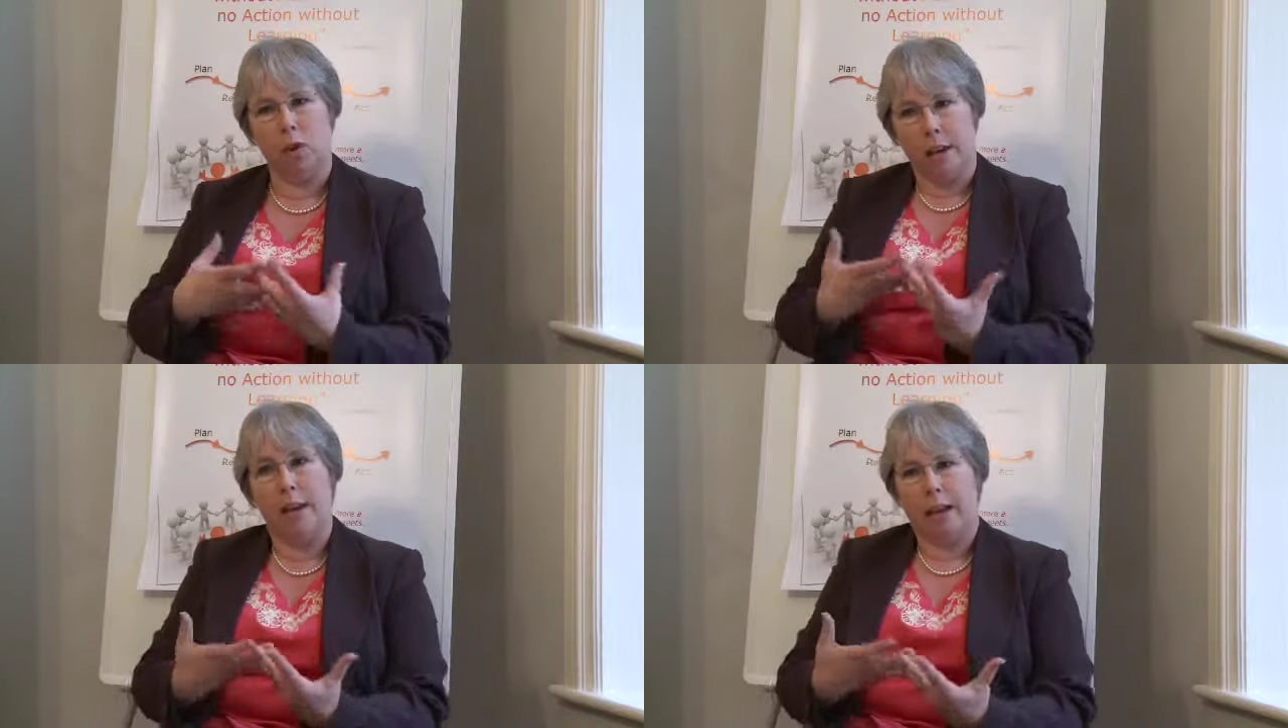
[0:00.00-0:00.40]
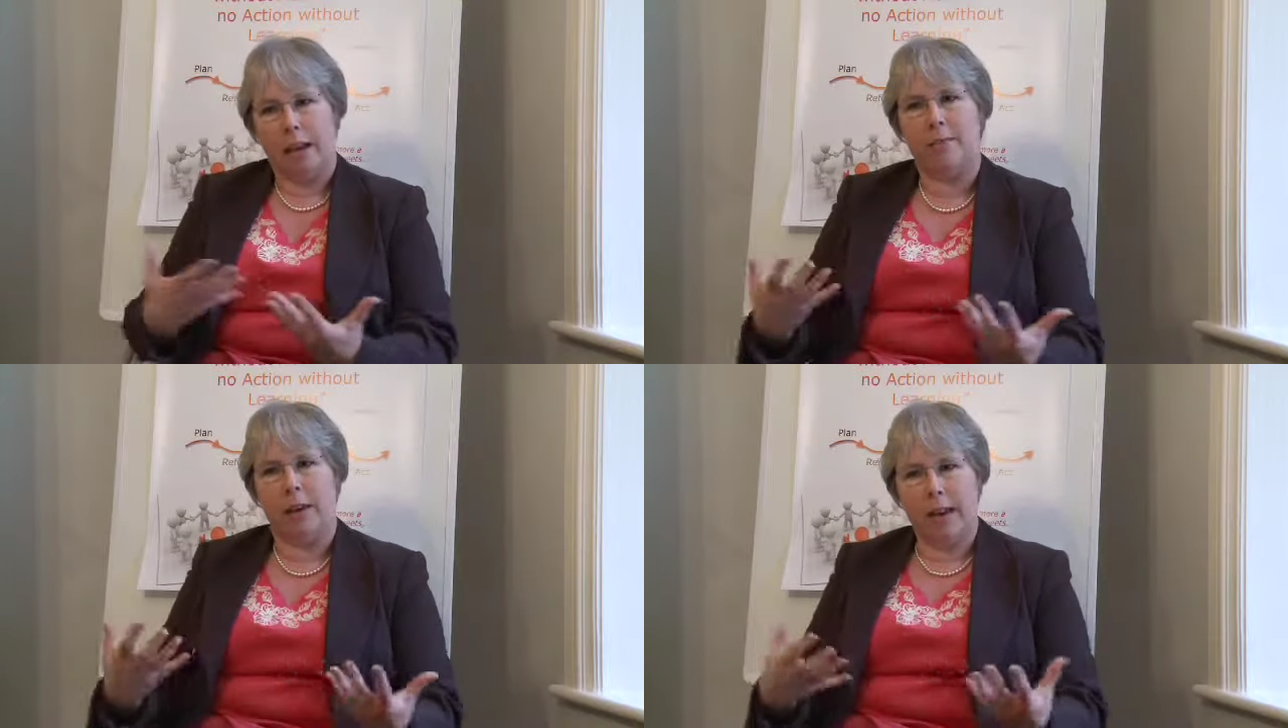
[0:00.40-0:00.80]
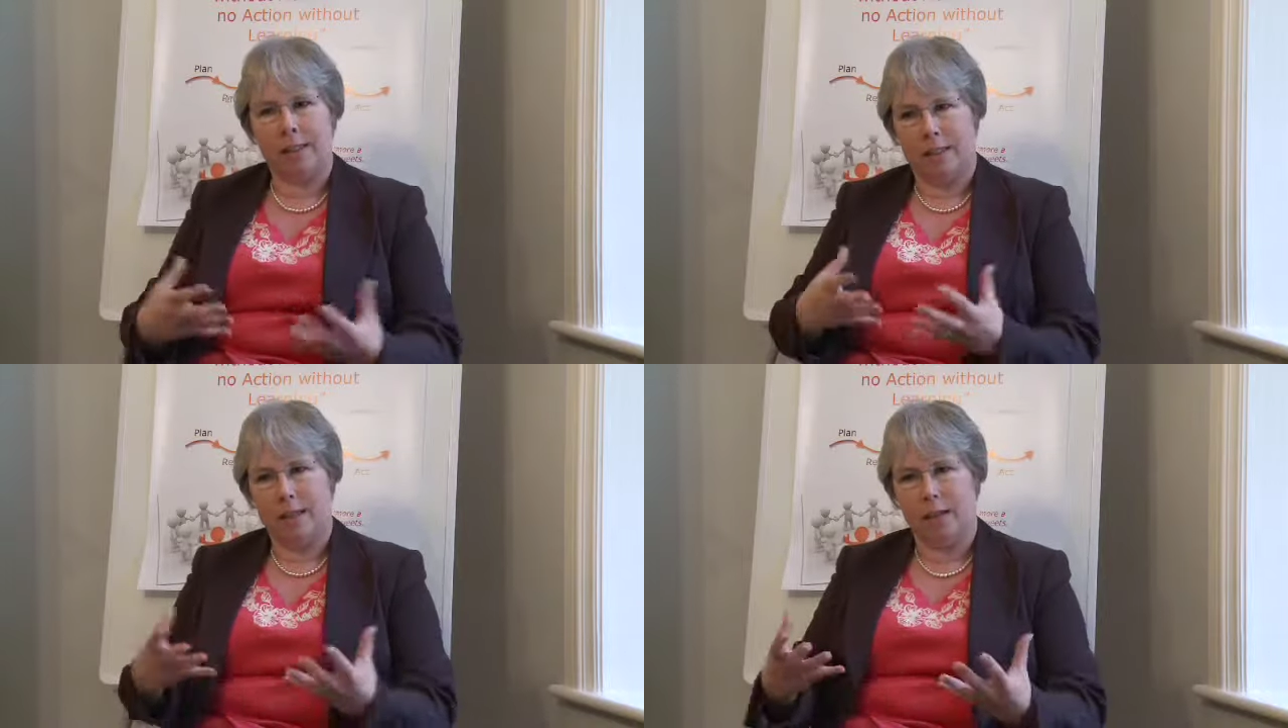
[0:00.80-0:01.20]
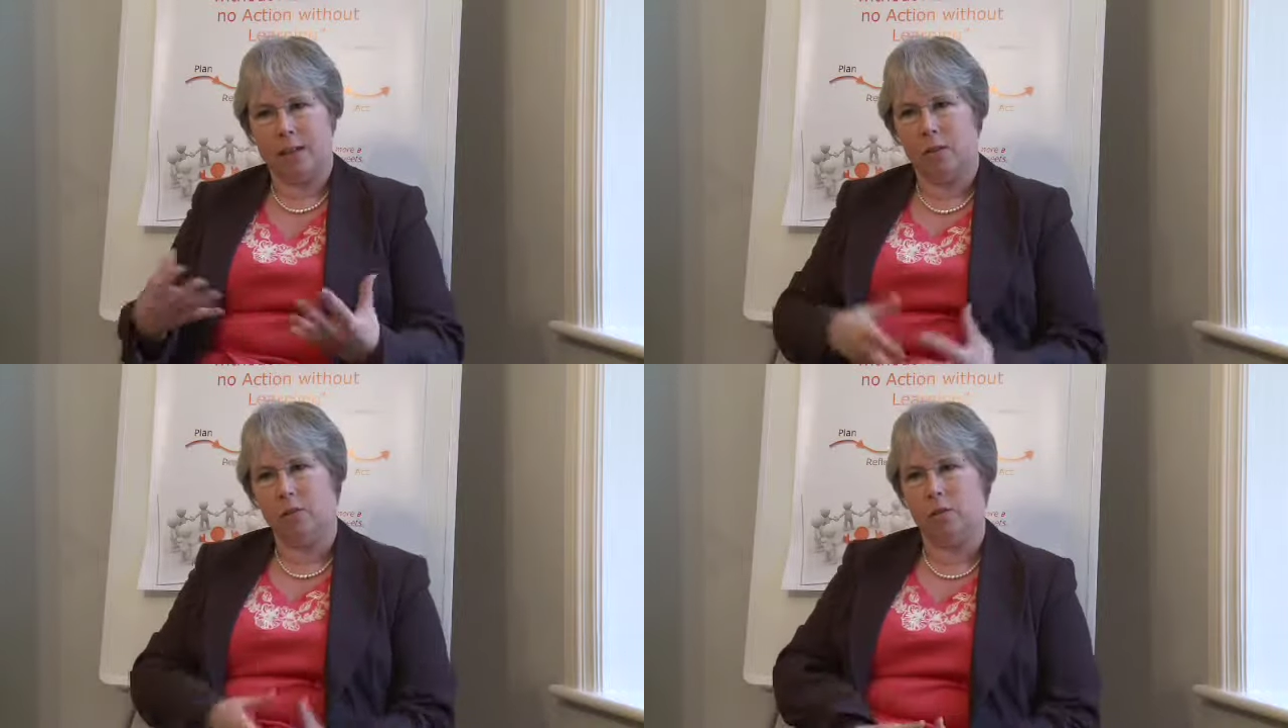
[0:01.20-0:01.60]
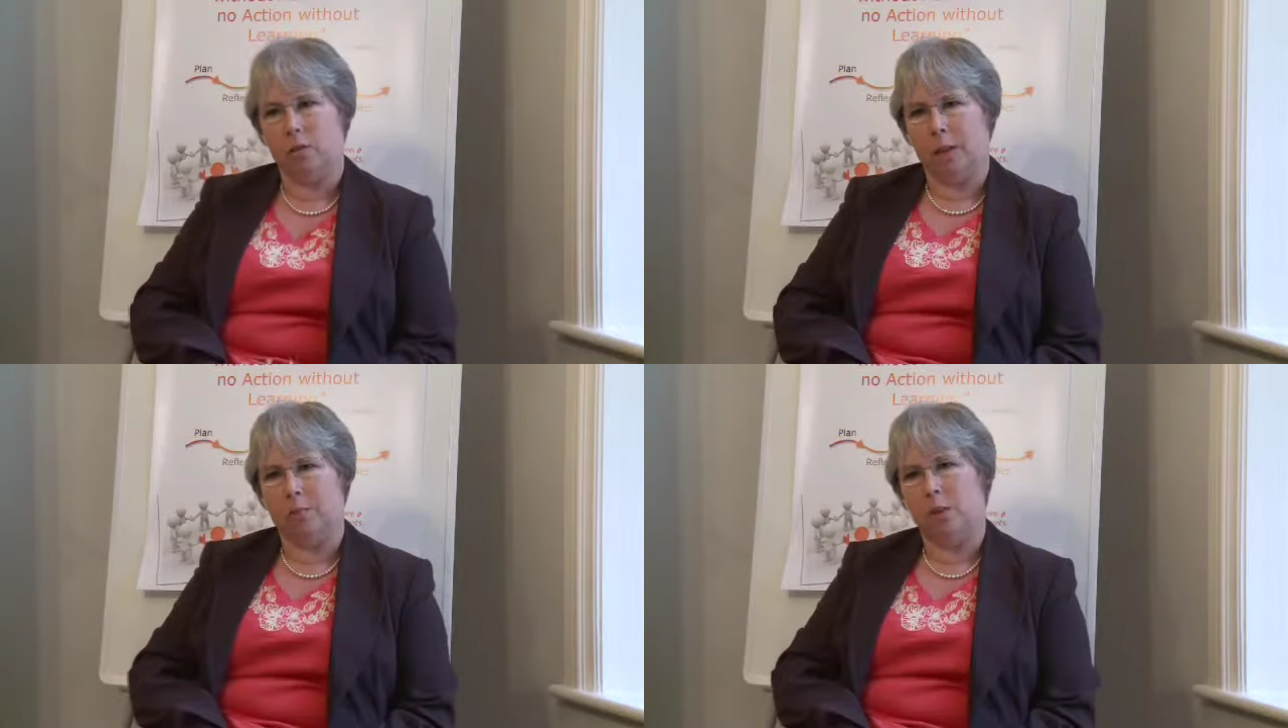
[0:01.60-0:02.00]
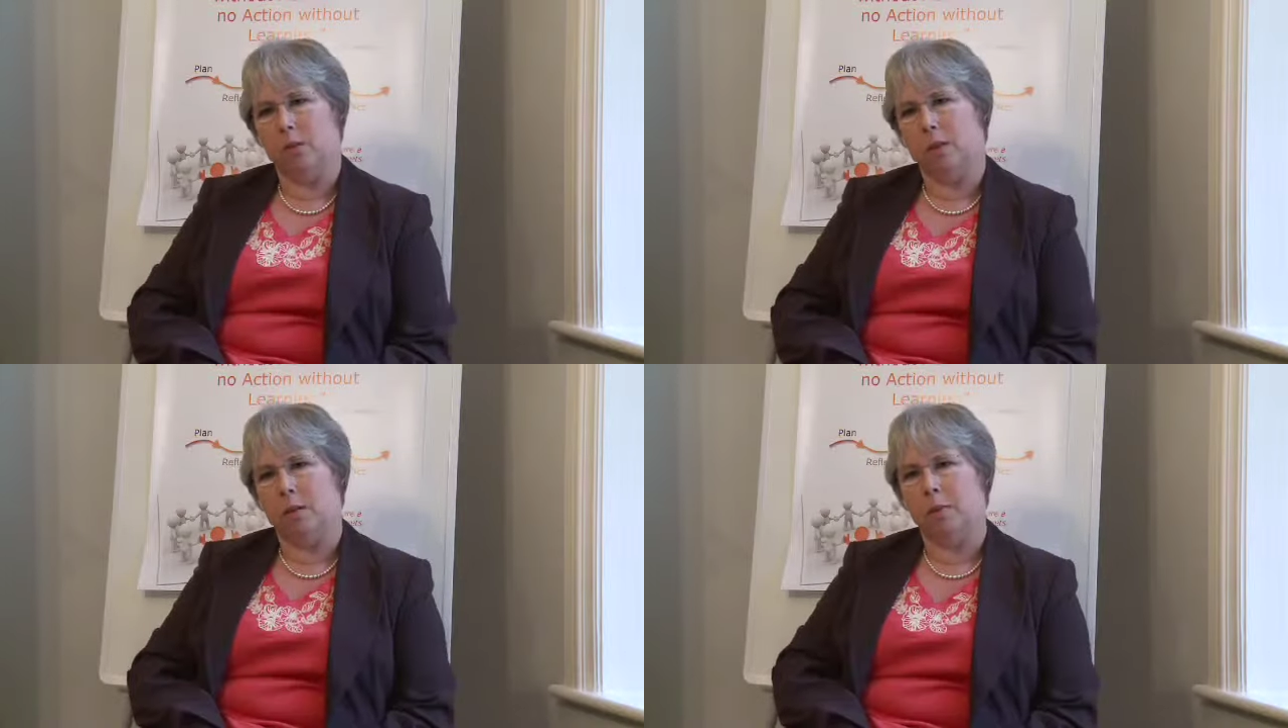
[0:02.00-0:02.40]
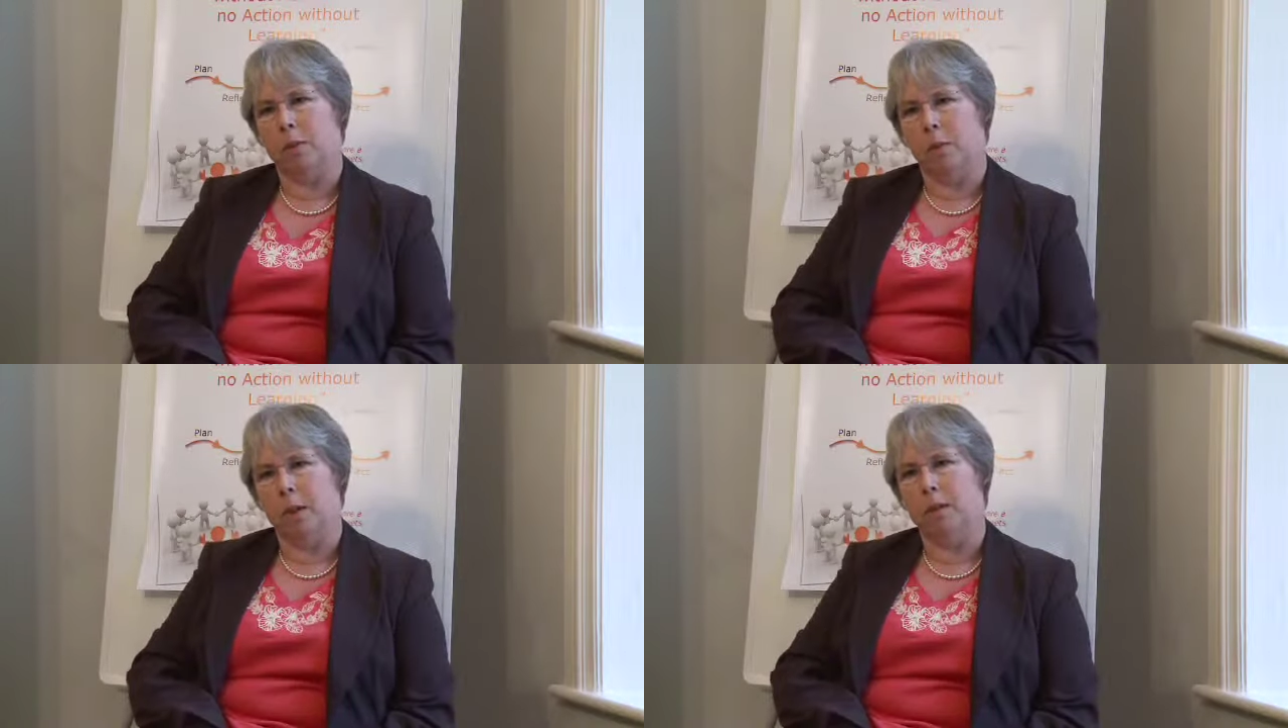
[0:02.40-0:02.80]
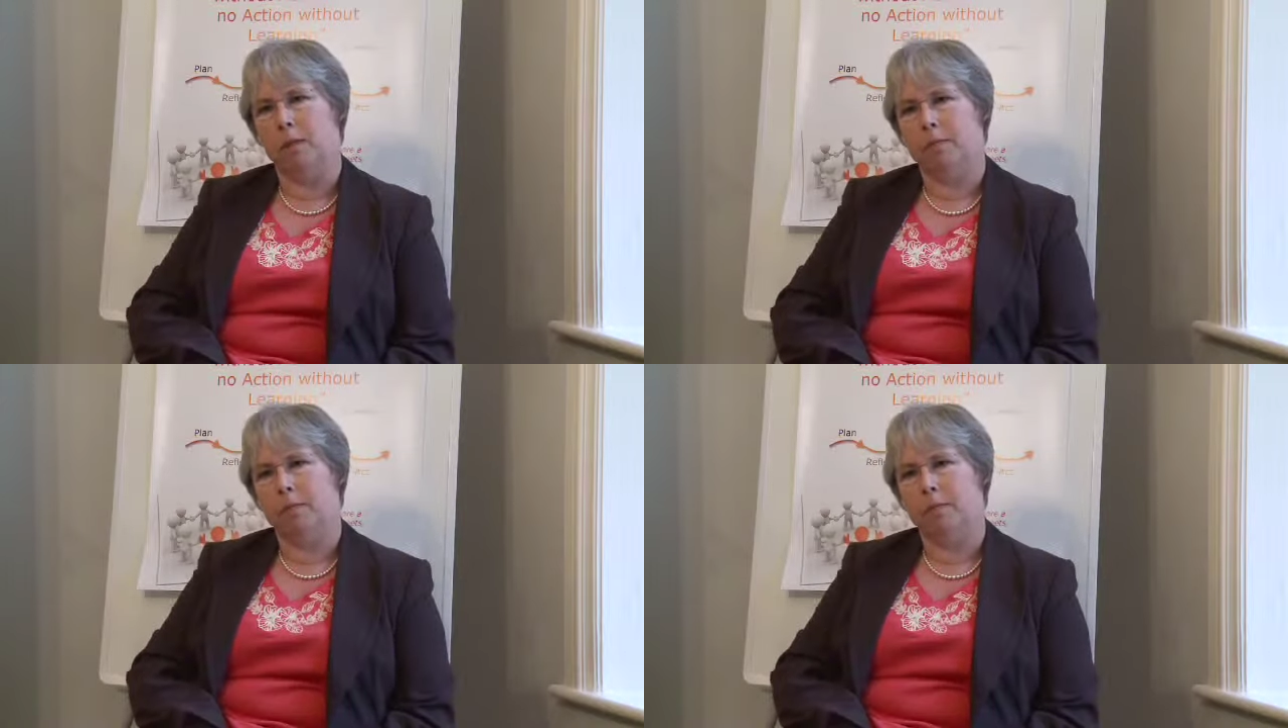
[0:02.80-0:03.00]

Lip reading: of if I hadn't actually gone through that process with Will.